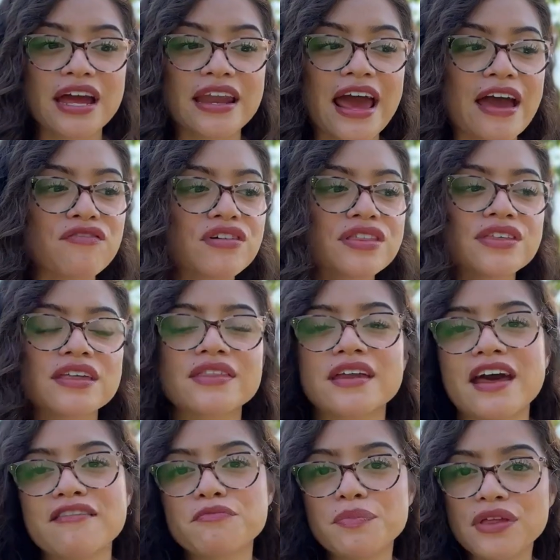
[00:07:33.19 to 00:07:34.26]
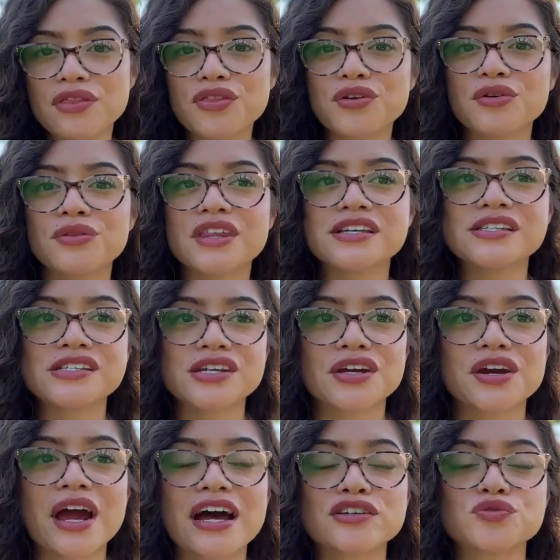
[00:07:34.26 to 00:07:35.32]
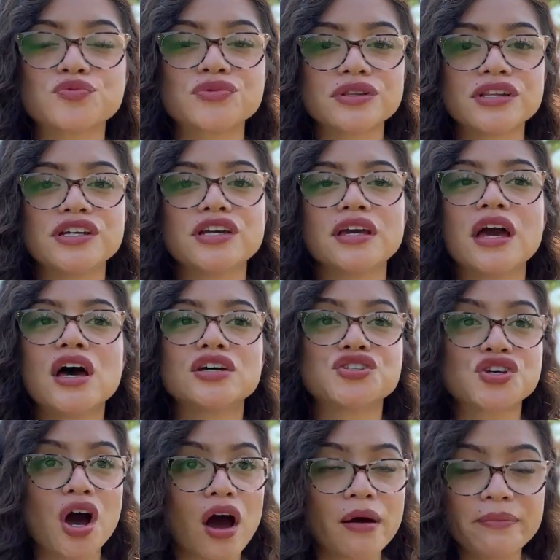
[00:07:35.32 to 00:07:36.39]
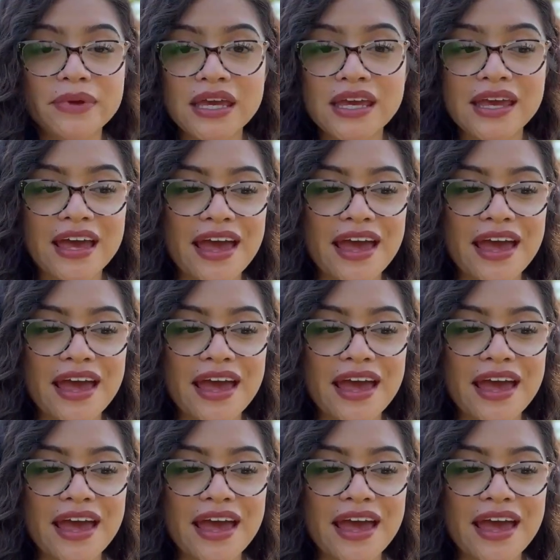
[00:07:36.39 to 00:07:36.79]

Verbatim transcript: and everything that I've been through this year has really taught me.